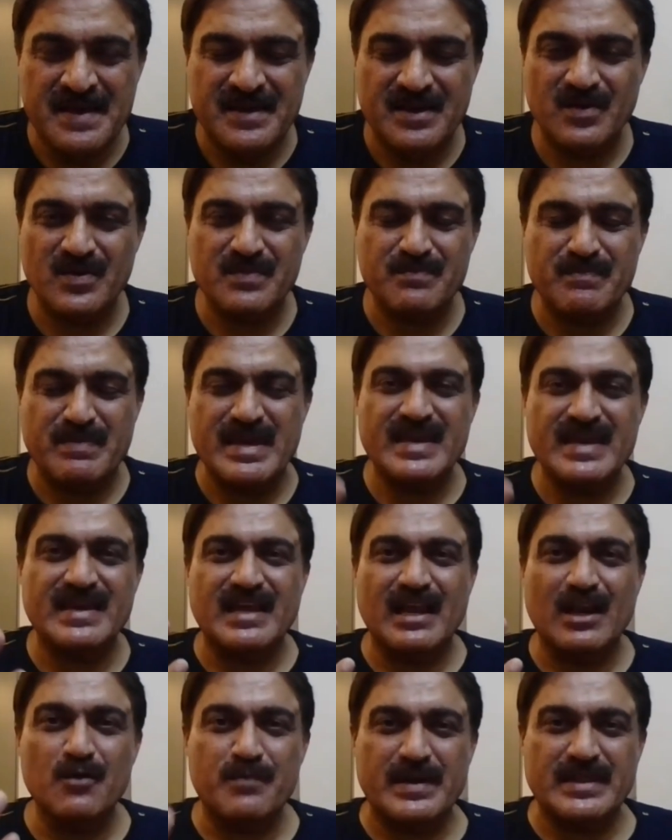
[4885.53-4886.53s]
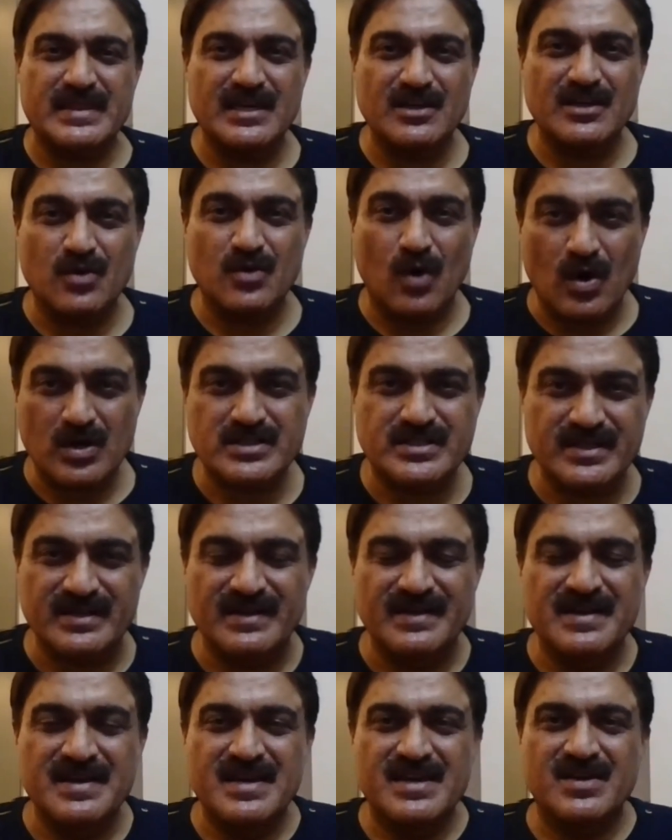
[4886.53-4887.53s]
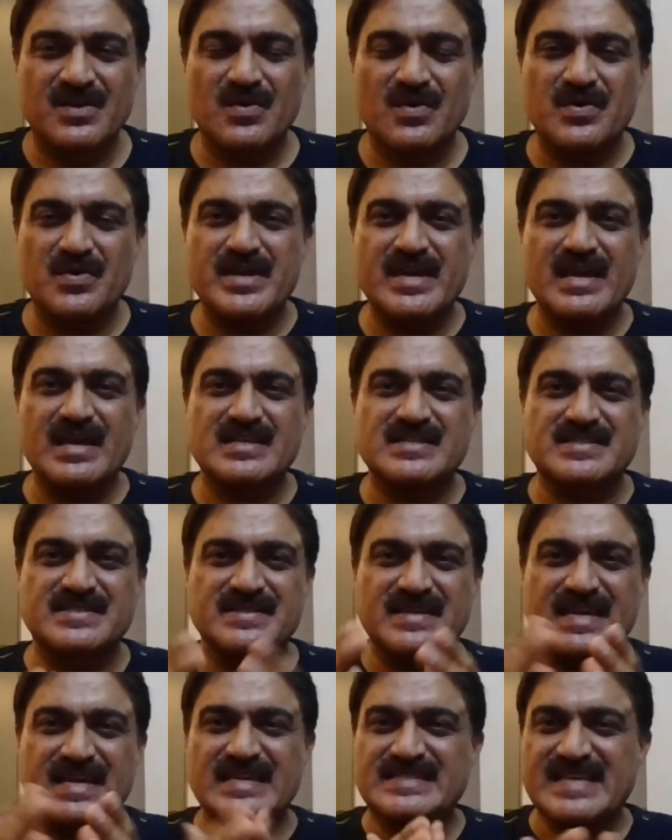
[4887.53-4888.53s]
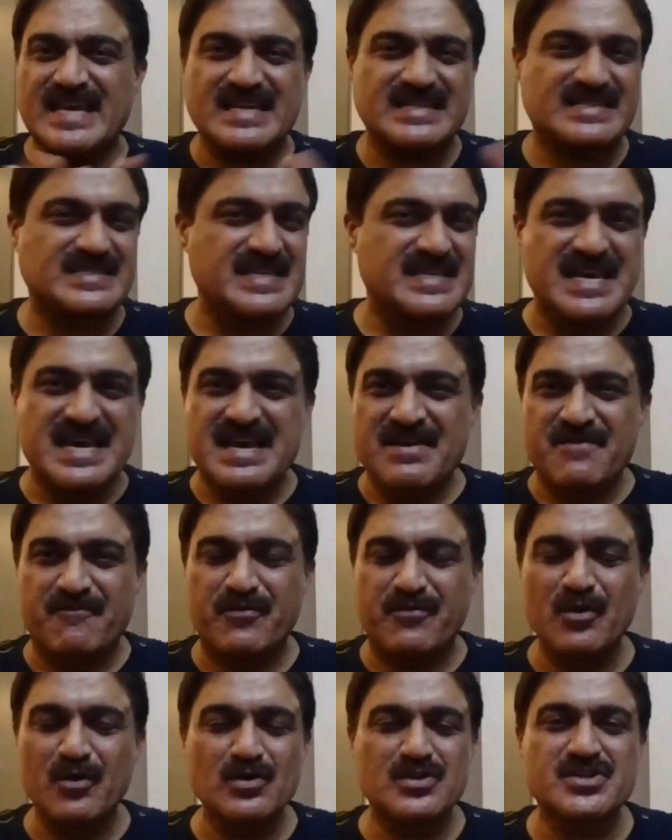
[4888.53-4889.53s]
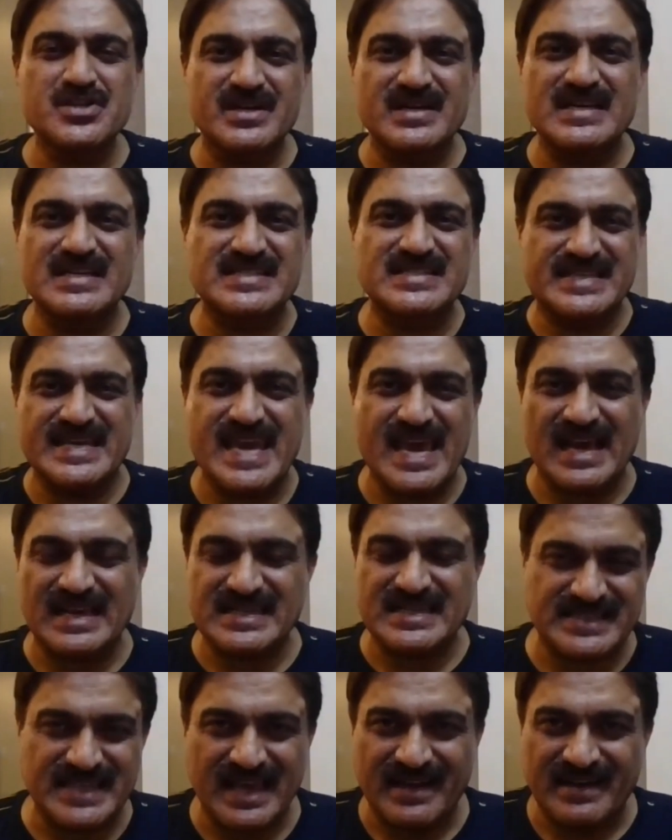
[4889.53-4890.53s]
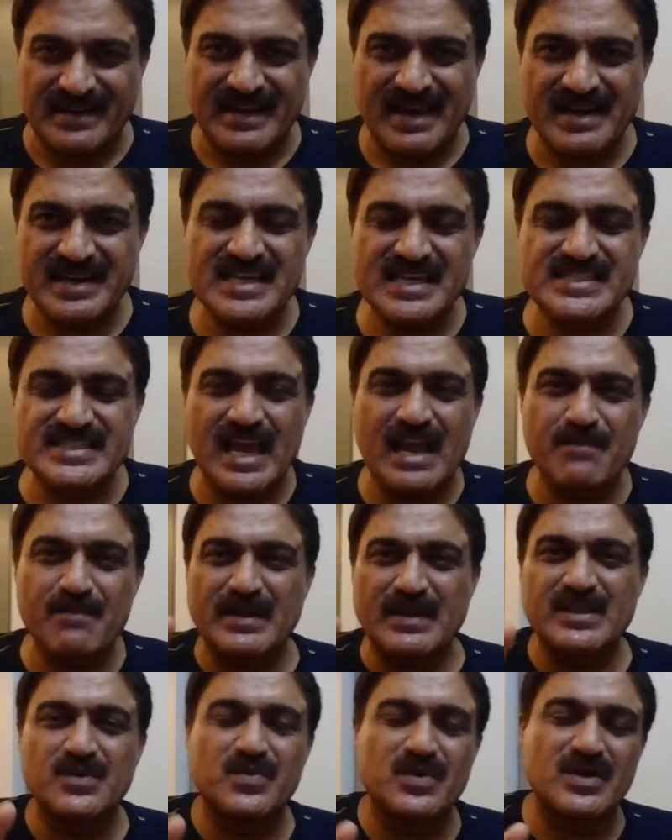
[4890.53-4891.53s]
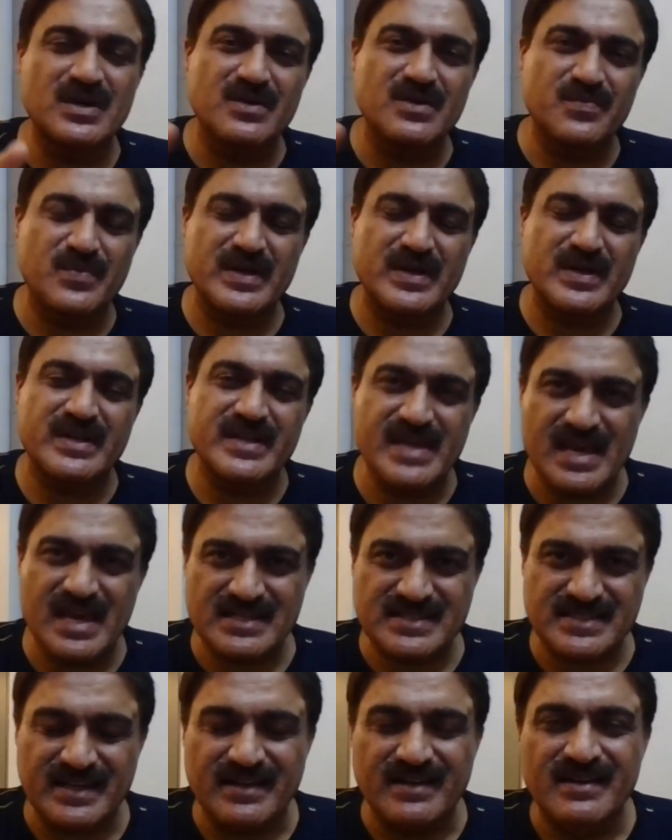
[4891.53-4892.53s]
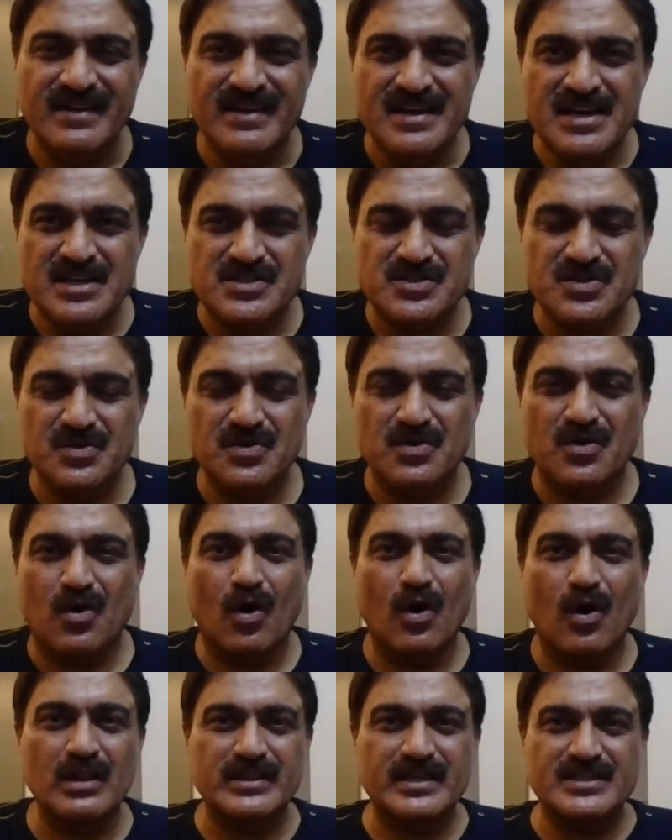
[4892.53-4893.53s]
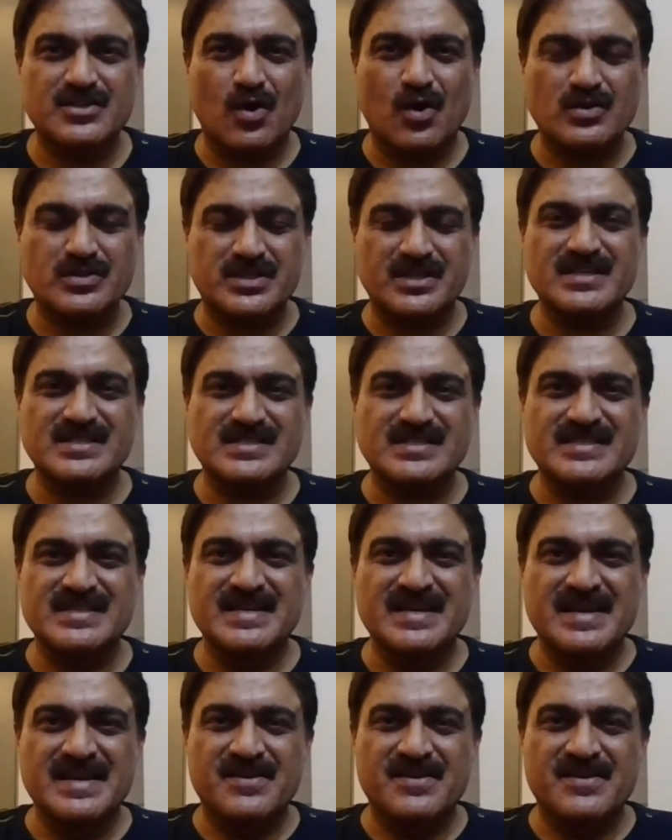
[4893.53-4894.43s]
Being an allopathy doctor, he says future is DXN, and he's helping the world with DXN. So all the doctors,